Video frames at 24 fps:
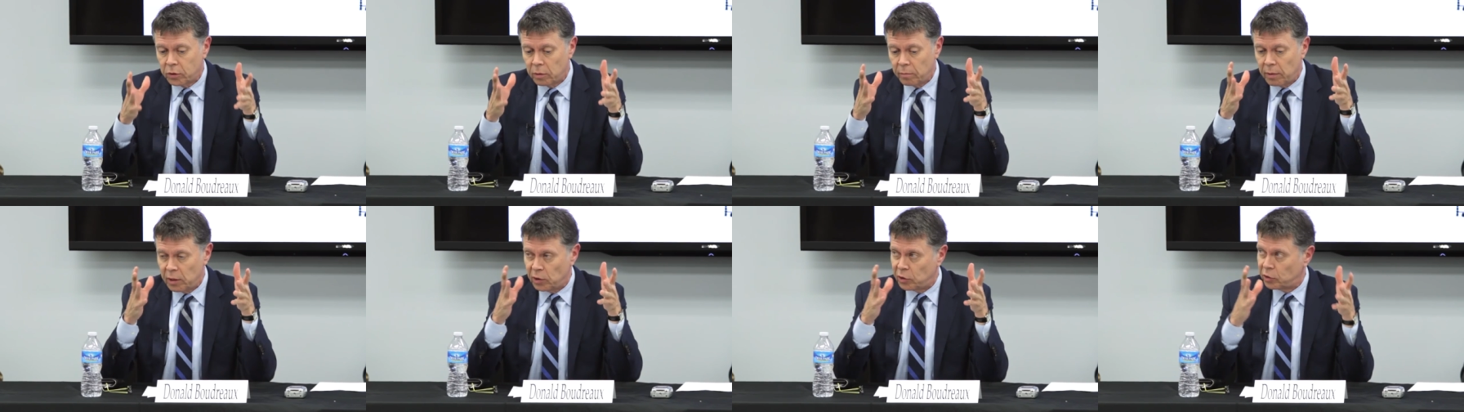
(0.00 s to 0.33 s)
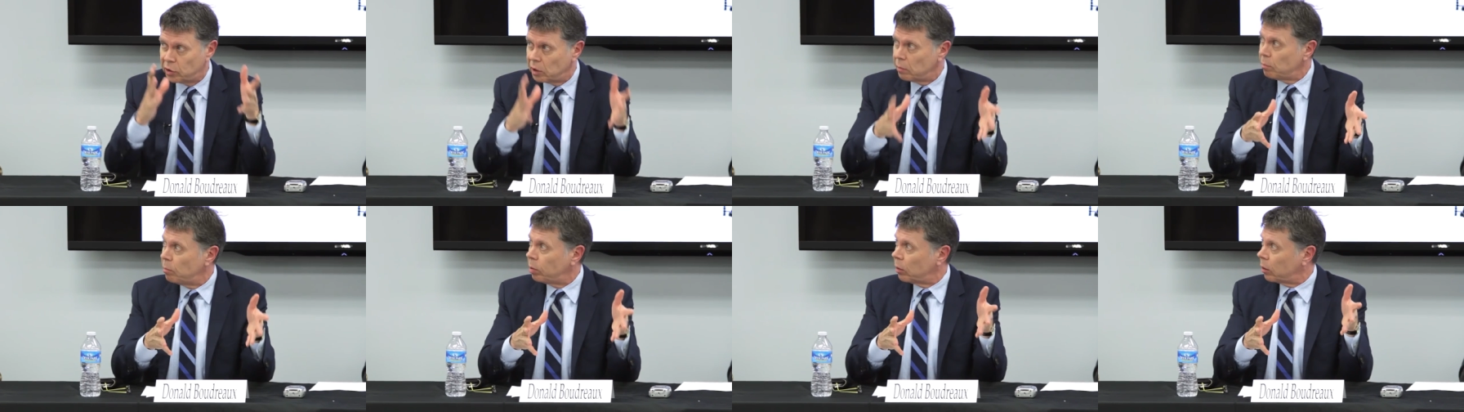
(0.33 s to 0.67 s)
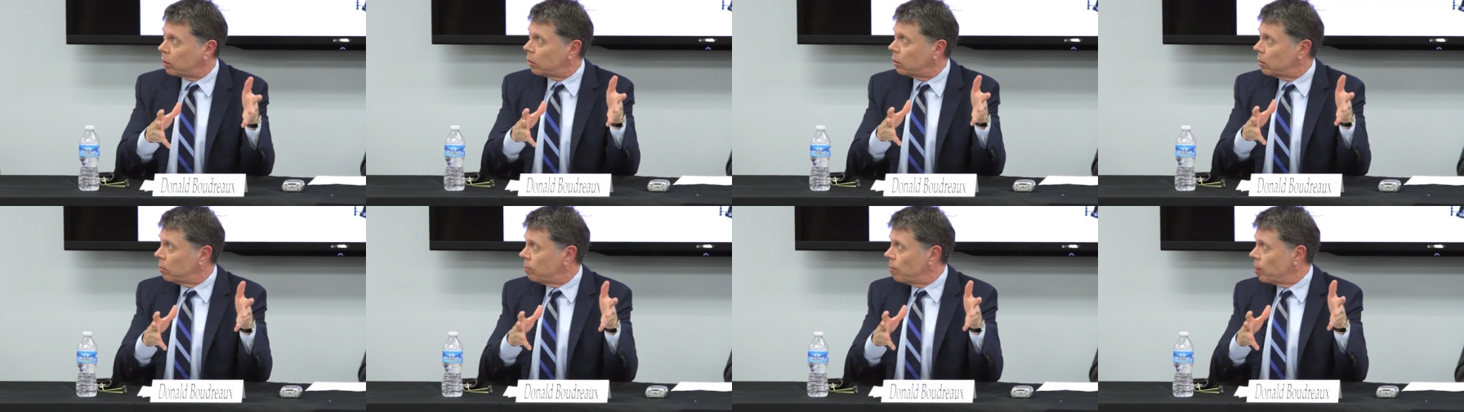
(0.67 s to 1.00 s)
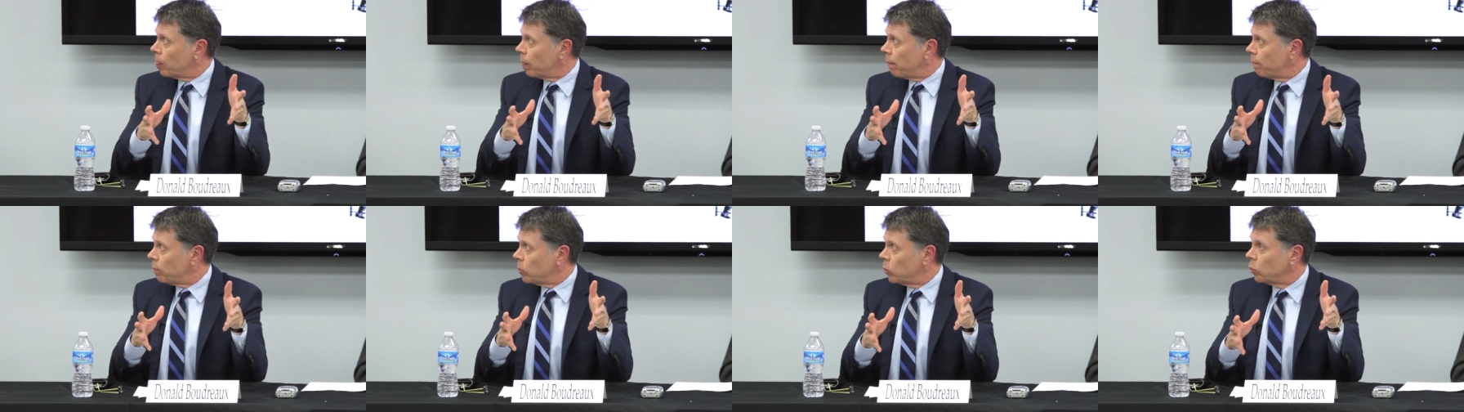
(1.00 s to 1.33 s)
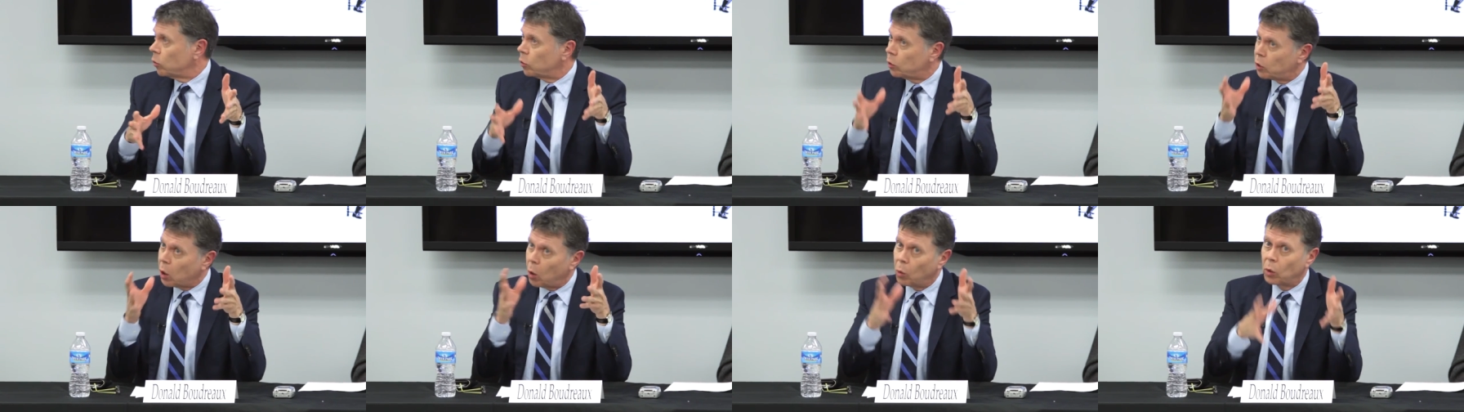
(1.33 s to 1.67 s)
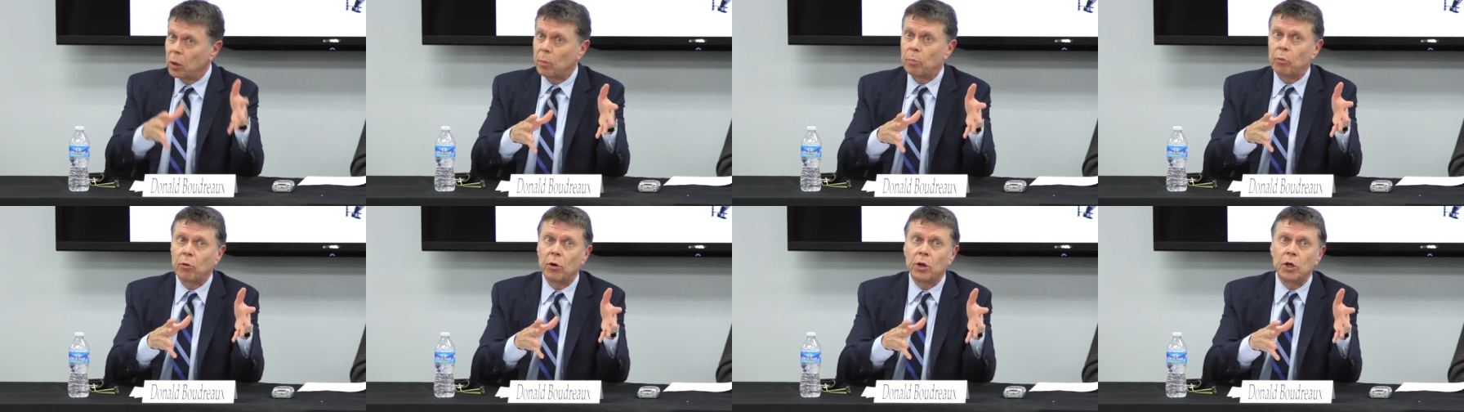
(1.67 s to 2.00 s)
to be simpler, who don't
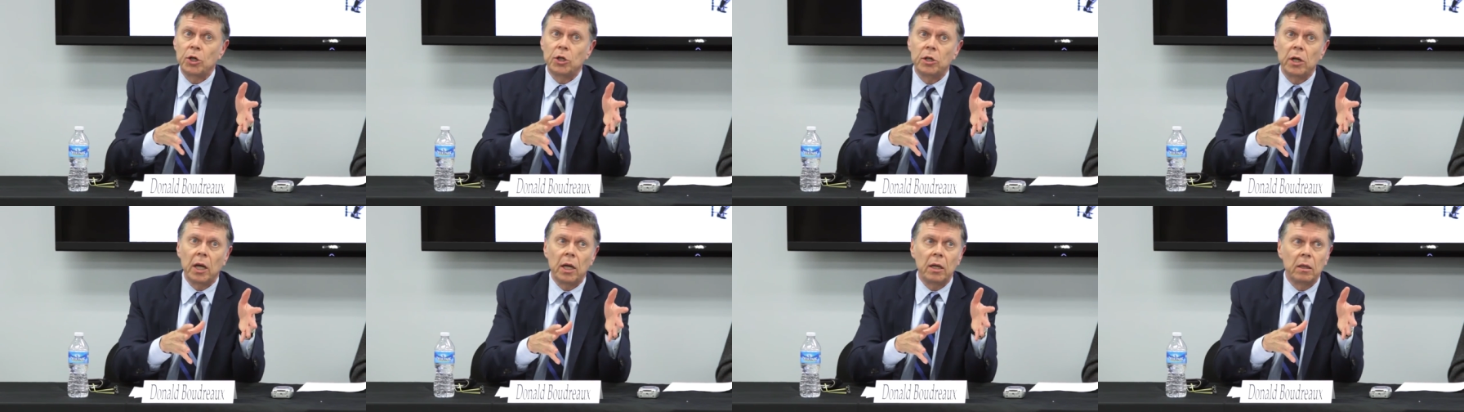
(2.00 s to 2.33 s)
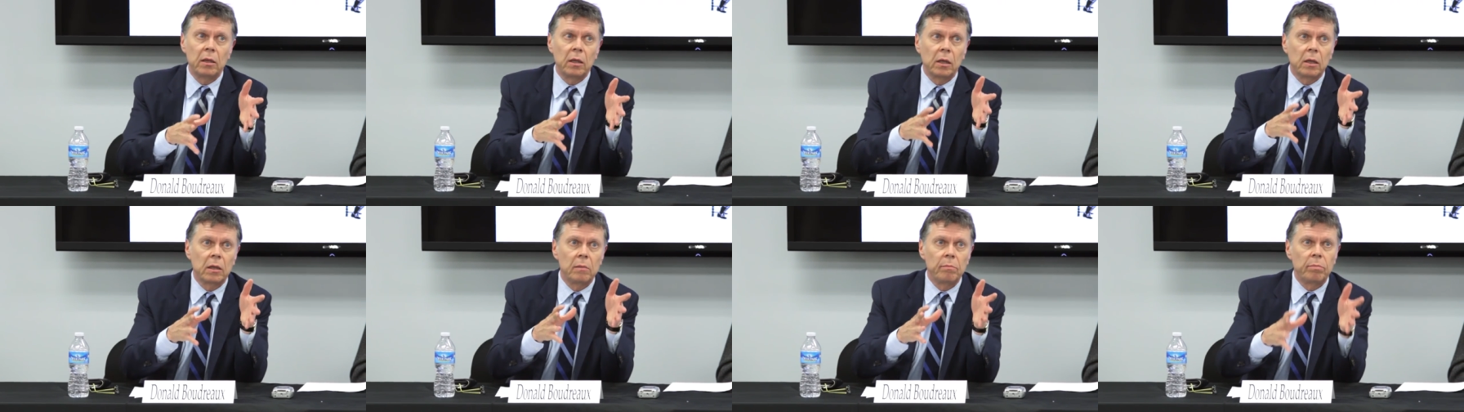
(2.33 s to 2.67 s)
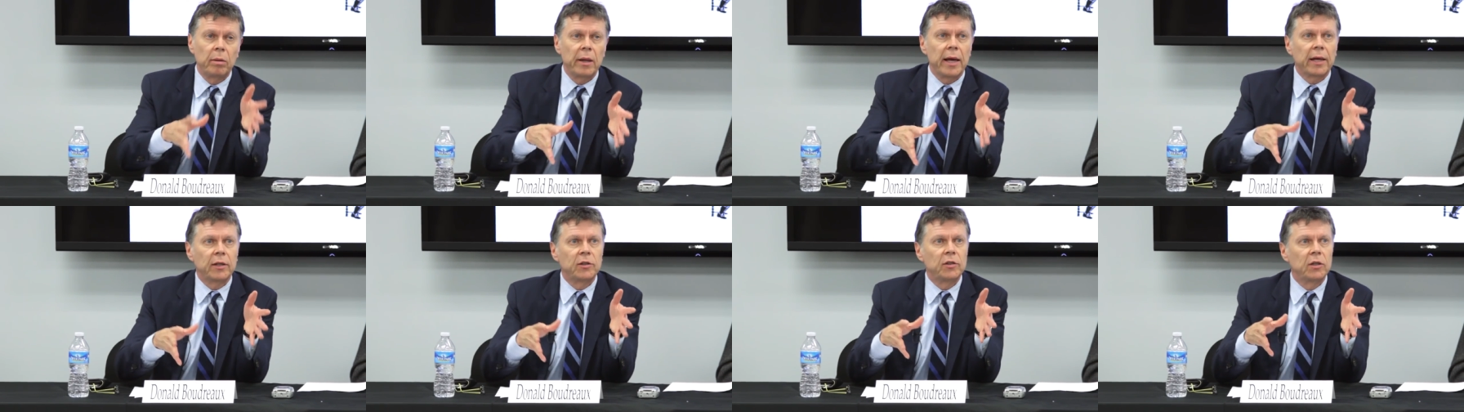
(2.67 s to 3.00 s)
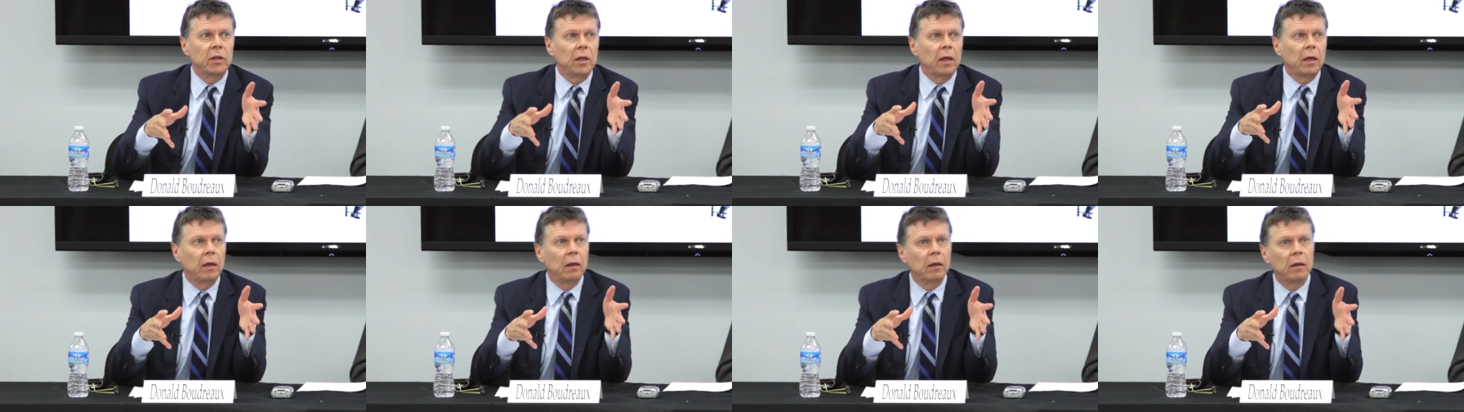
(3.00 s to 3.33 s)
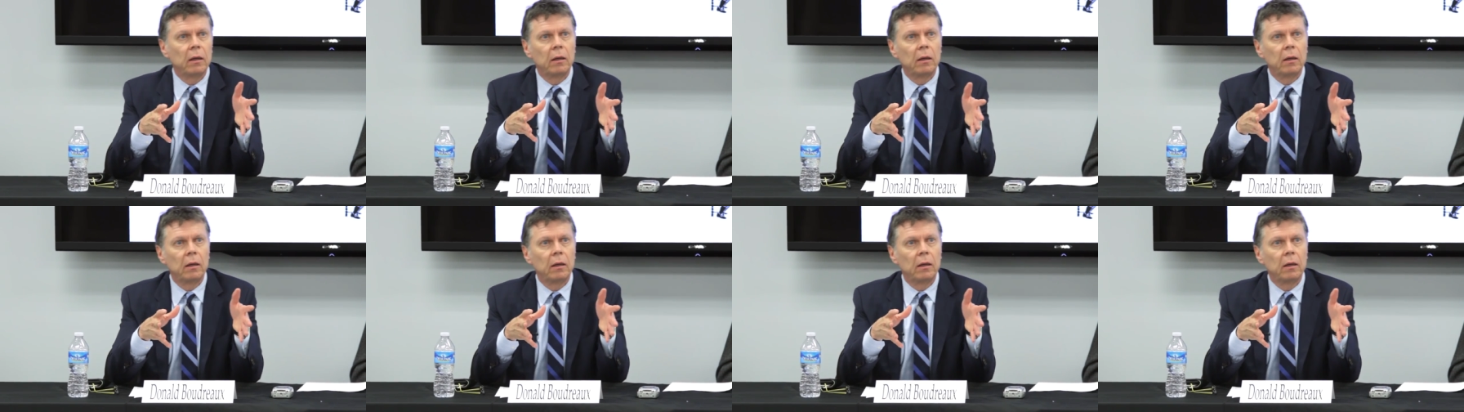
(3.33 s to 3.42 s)
appreciate the complexity,